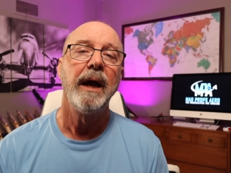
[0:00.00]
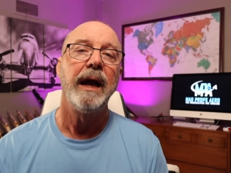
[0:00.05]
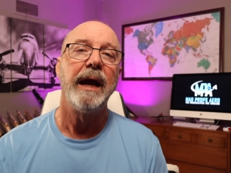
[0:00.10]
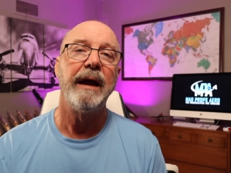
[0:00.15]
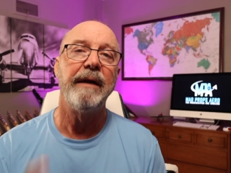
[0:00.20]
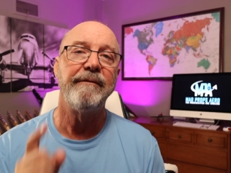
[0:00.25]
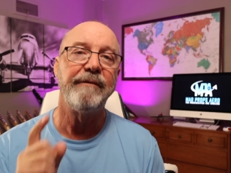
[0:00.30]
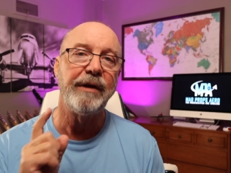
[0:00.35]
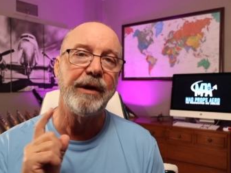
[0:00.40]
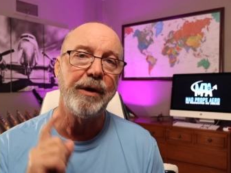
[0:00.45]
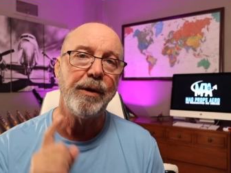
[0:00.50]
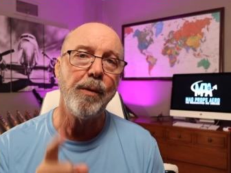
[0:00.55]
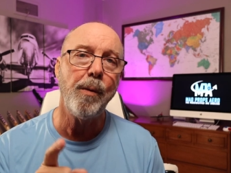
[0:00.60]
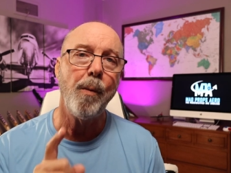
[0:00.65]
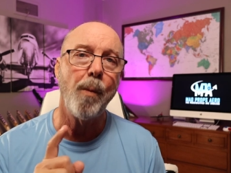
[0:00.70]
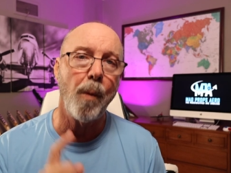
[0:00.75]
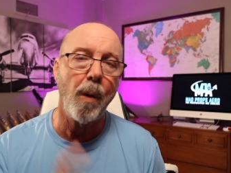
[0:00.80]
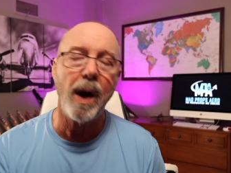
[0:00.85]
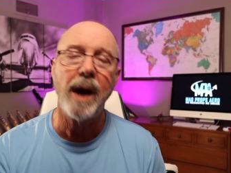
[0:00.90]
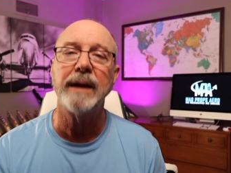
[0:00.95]
If you
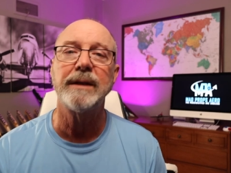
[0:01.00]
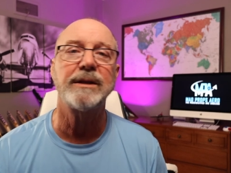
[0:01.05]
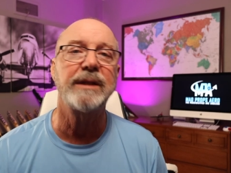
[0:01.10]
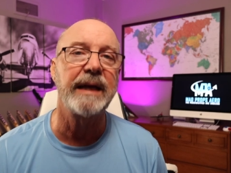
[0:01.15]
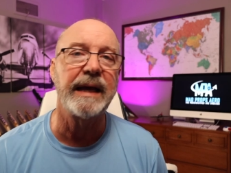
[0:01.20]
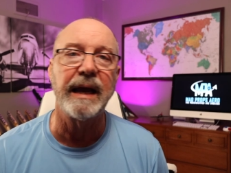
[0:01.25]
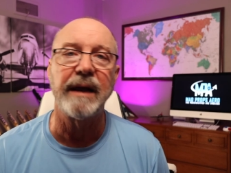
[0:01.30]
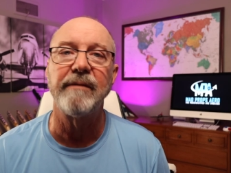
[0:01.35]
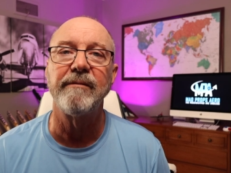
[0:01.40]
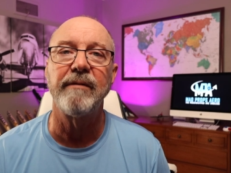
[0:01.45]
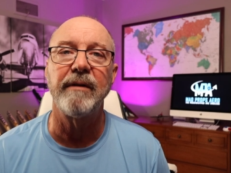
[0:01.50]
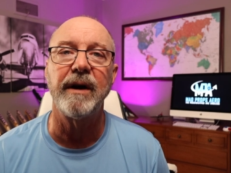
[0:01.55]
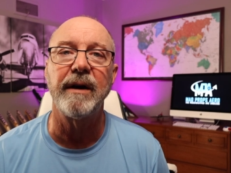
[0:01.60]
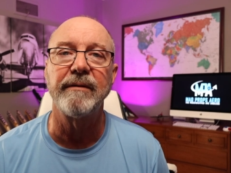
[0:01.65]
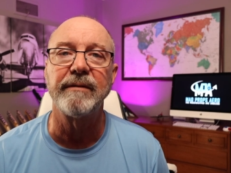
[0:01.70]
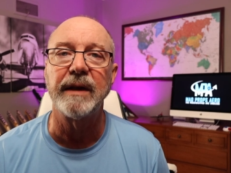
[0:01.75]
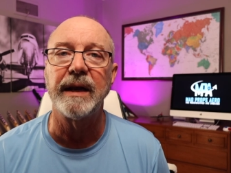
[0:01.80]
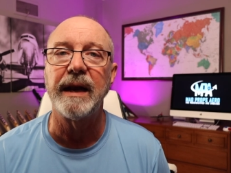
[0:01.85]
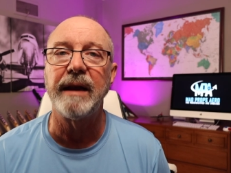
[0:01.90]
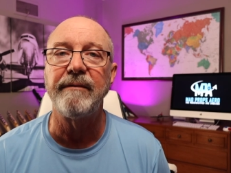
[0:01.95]
want to get
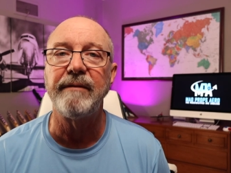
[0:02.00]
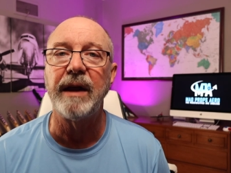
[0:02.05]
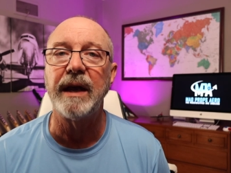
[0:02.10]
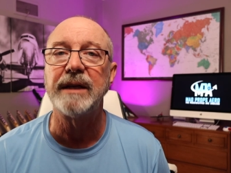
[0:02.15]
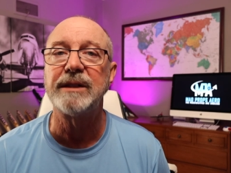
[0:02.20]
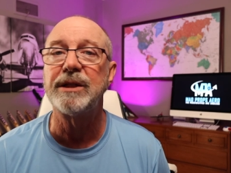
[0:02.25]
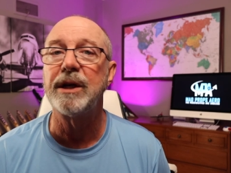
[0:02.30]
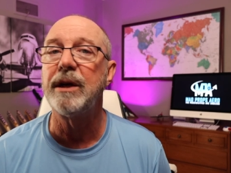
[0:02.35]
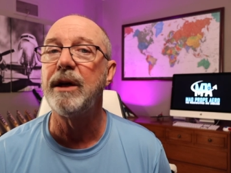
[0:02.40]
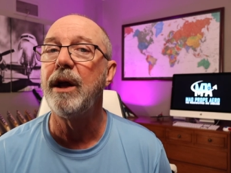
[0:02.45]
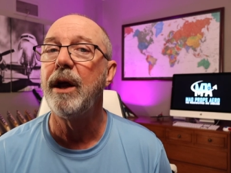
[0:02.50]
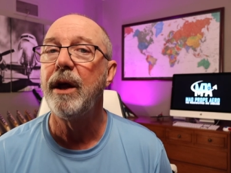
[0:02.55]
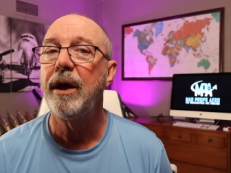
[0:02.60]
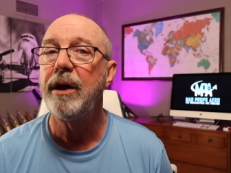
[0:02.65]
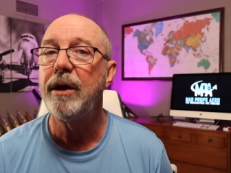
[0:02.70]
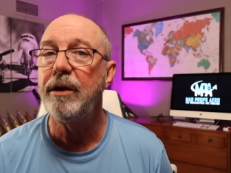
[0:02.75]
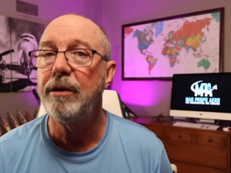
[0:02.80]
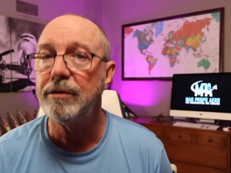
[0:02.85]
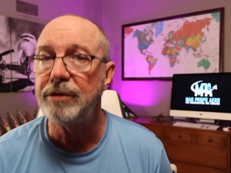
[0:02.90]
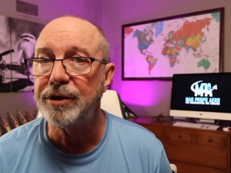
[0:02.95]
involved in aviation,
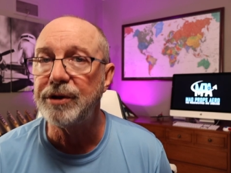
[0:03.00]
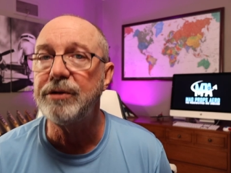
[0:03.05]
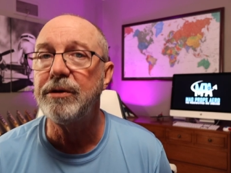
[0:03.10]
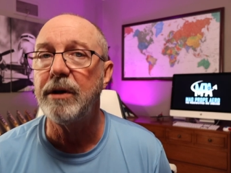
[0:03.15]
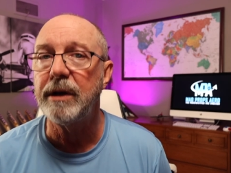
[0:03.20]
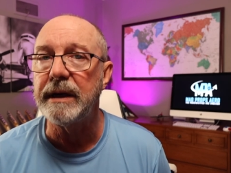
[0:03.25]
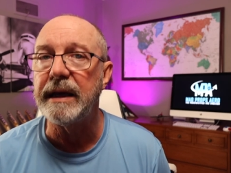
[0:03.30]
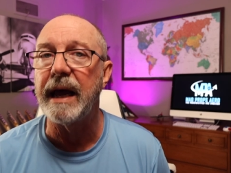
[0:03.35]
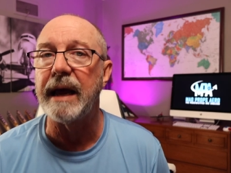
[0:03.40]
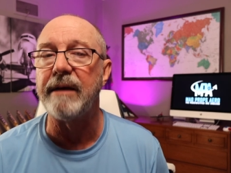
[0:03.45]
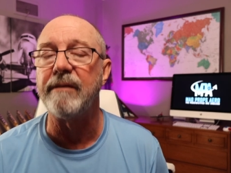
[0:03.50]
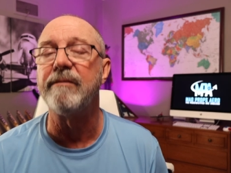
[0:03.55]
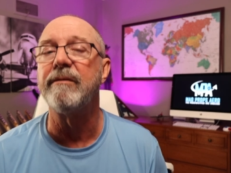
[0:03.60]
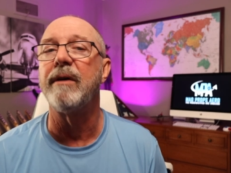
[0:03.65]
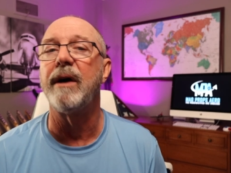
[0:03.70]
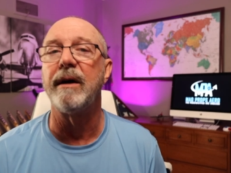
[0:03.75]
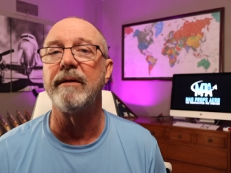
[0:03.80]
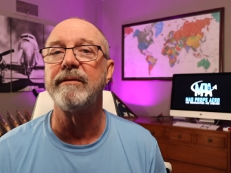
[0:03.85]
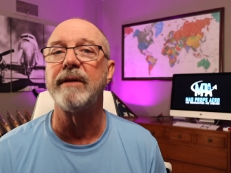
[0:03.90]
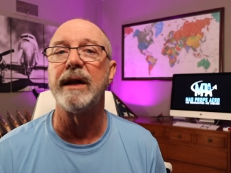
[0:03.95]
you should get
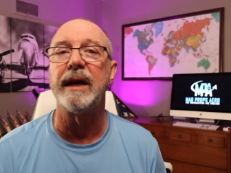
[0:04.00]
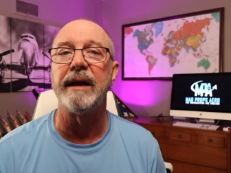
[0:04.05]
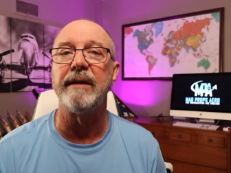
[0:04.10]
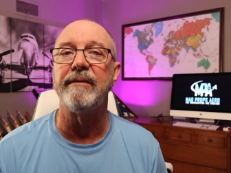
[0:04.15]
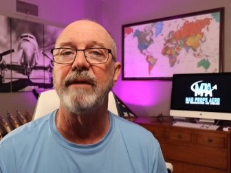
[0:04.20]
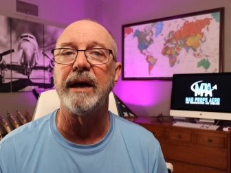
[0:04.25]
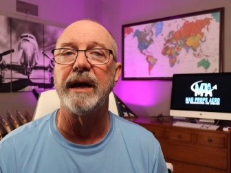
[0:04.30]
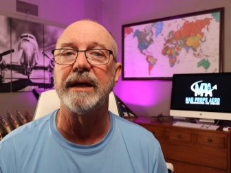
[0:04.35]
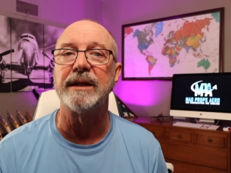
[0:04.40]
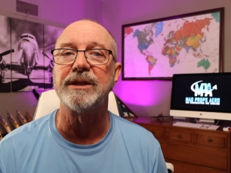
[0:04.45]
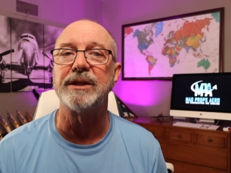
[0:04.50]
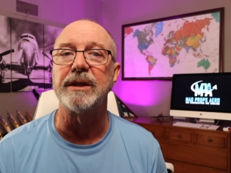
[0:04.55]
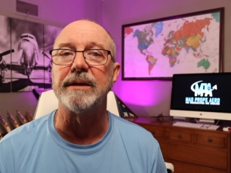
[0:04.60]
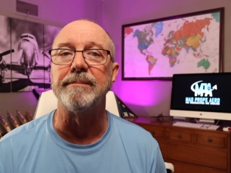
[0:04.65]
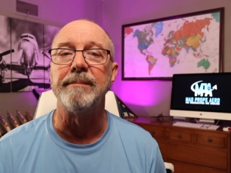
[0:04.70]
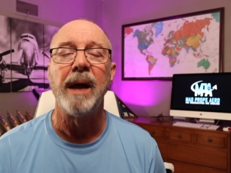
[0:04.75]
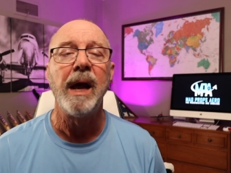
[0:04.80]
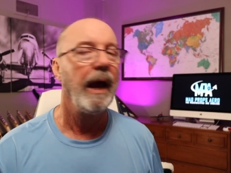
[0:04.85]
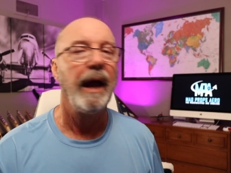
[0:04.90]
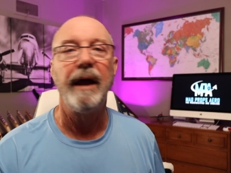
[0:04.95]
involved in aviation.